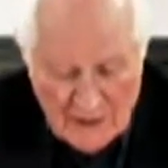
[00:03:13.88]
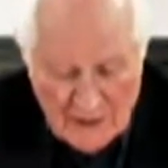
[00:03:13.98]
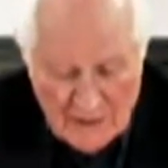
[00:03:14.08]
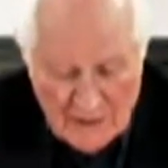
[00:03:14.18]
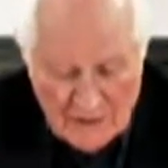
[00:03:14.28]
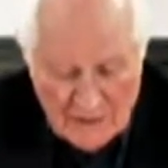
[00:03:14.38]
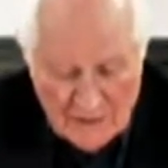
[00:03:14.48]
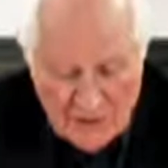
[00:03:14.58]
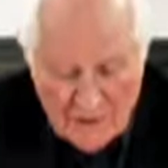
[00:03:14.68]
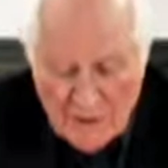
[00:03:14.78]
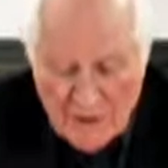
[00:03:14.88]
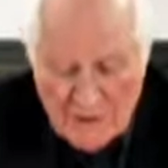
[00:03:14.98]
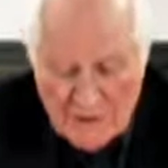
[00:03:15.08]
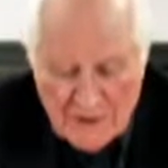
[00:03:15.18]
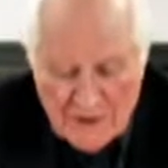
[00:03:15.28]
The view
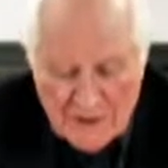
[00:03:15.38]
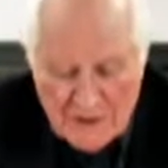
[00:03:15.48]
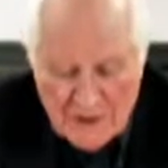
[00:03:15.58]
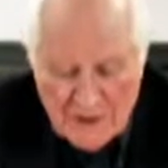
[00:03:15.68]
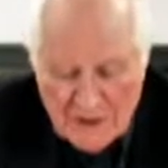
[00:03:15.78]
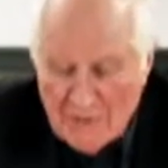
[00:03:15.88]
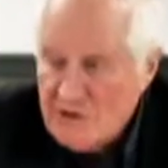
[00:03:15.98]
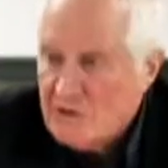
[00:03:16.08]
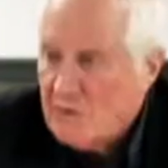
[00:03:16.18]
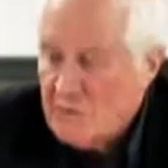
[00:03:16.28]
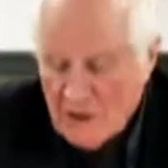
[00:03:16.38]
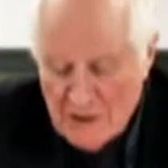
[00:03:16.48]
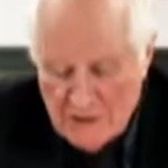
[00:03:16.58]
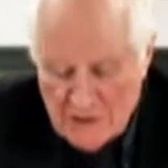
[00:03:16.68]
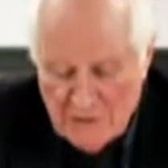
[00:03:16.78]
was that the Metropolitan
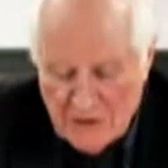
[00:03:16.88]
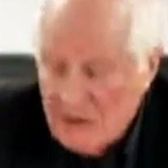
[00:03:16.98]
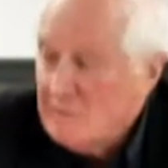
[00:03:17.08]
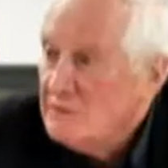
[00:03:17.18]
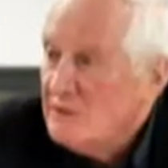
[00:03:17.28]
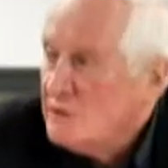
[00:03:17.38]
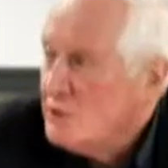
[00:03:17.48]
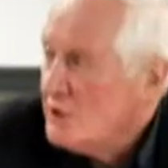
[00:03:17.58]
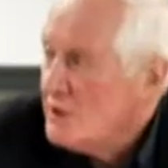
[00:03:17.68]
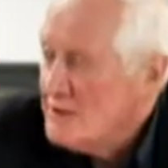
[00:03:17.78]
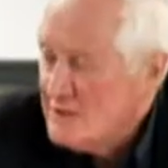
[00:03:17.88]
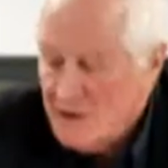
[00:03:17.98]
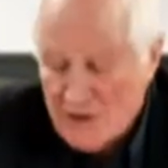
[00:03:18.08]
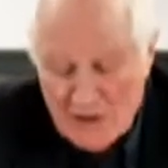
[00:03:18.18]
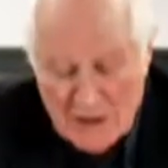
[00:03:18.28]
Police had become
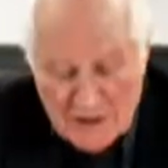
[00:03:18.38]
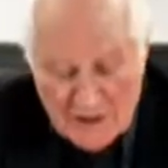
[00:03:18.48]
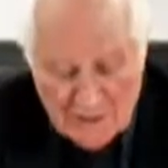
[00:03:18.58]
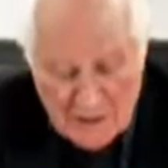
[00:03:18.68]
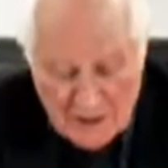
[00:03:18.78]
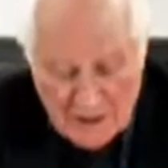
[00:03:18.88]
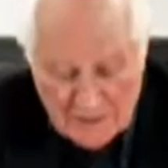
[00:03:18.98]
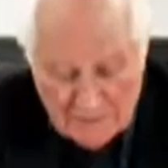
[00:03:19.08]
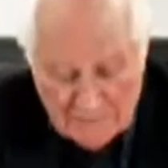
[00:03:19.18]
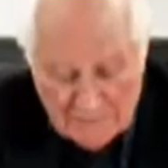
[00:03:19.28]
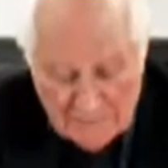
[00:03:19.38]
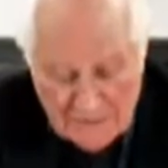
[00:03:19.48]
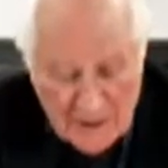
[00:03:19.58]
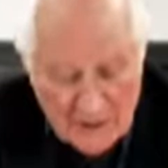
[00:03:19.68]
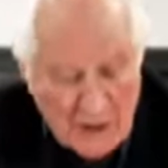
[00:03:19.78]
organisationally arthritic.
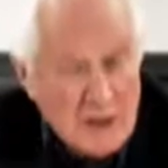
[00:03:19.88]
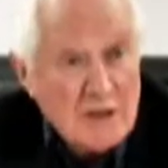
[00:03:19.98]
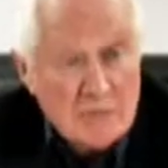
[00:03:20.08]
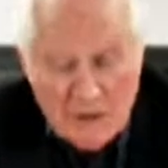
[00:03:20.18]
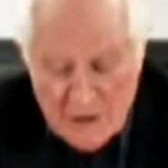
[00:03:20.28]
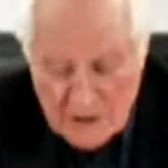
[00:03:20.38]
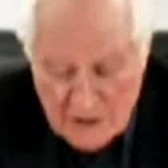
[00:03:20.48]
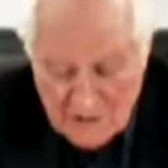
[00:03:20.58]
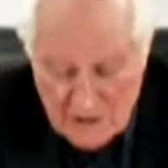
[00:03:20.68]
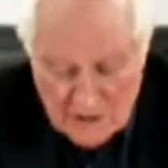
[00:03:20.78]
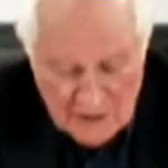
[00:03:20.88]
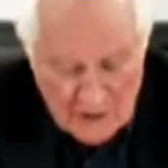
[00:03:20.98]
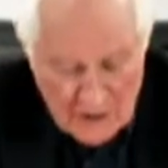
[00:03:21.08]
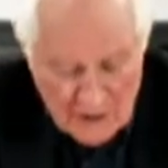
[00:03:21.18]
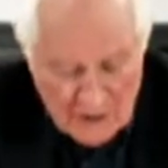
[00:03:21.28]
Now, the London Police Service,
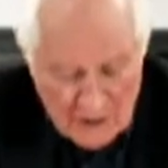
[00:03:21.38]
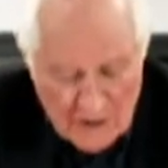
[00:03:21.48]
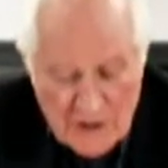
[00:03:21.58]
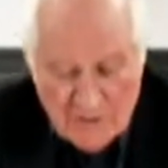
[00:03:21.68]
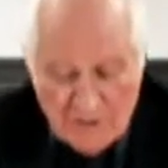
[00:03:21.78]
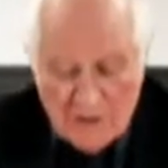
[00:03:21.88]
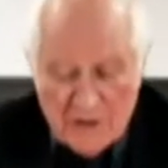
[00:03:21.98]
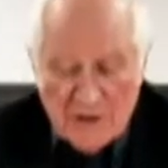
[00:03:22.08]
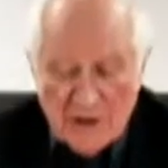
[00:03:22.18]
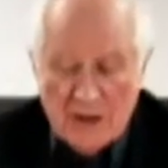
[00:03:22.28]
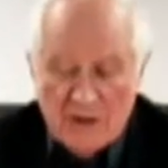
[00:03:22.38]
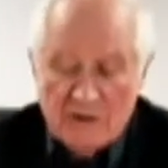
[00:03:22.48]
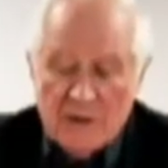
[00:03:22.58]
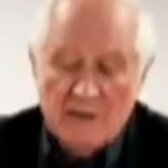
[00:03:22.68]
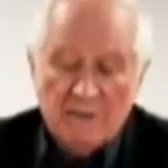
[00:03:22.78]
the largest force in the
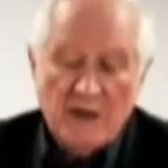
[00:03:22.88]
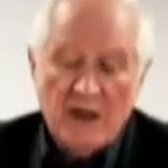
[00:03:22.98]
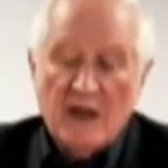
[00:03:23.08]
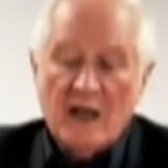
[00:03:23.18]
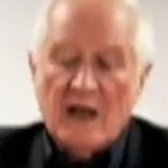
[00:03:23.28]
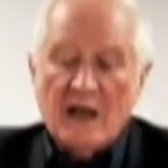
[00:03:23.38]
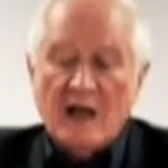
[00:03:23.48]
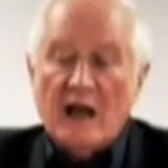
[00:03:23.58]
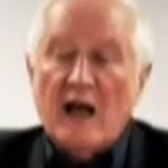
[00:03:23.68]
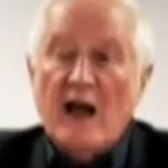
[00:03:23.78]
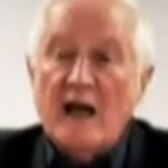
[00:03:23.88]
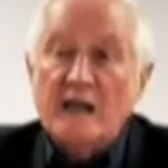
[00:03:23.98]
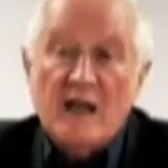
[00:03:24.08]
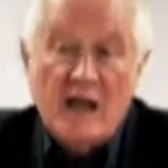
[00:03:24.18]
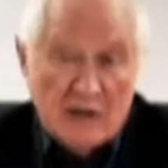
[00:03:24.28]
country,
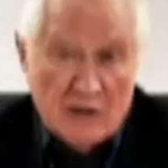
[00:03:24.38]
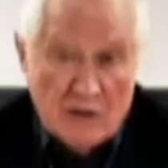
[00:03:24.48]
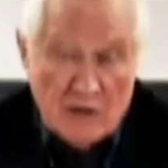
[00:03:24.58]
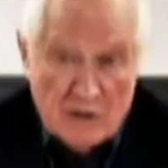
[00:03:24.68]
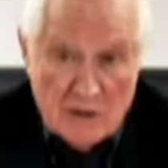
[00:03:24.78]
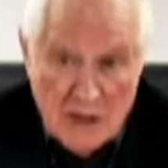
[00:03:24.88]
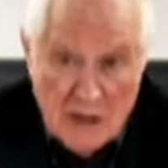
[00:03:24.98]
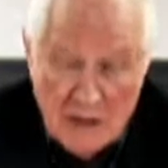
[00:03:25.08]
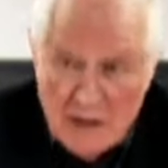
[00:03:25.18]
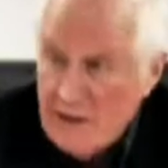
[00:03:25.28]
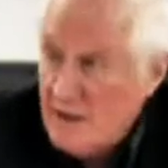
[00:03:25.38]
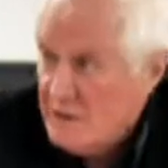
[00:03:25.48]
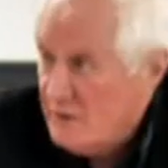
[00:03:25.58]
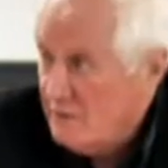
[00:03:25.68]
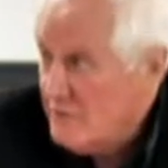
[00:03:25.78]
had a long
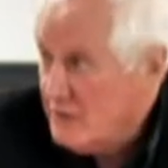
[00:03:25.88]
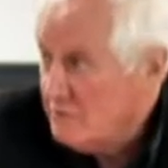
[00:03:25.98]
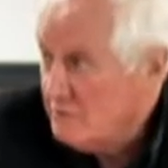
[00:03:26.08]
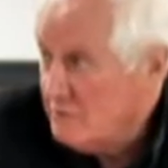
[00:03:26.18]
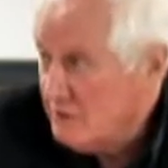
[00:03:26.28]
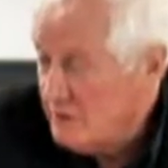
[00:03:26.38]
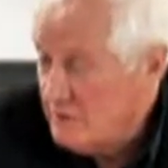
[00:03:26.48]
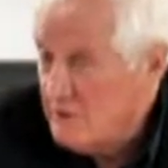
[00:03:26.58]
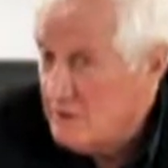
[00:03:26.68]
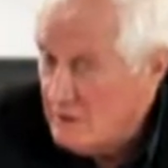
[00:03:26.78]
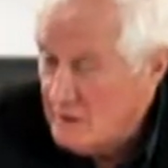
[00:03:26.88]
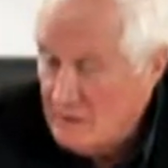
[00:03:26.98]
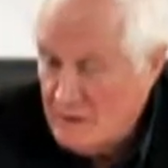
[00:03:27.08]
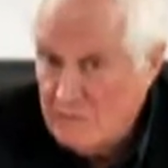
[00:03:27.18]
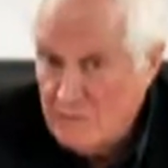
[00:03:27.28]
history of management problems.
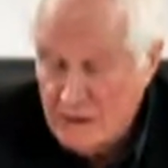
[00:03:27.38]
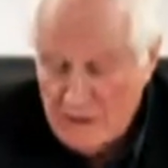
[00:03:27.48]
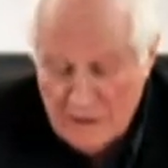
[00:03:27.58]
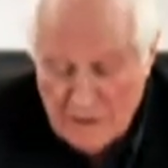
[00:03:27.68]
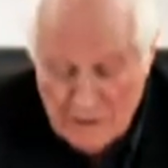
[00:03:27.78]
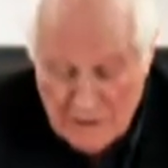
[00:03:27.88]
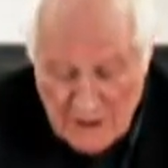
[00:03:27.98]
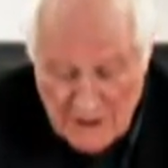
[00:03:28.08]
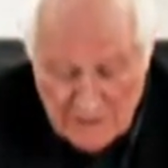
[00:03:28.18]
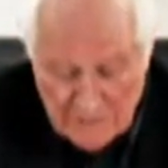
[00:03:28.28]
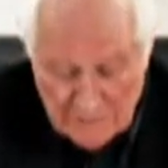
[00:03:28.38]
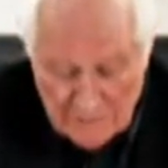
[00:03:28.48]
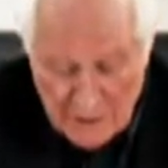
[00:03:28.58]
Some might argue it still has them.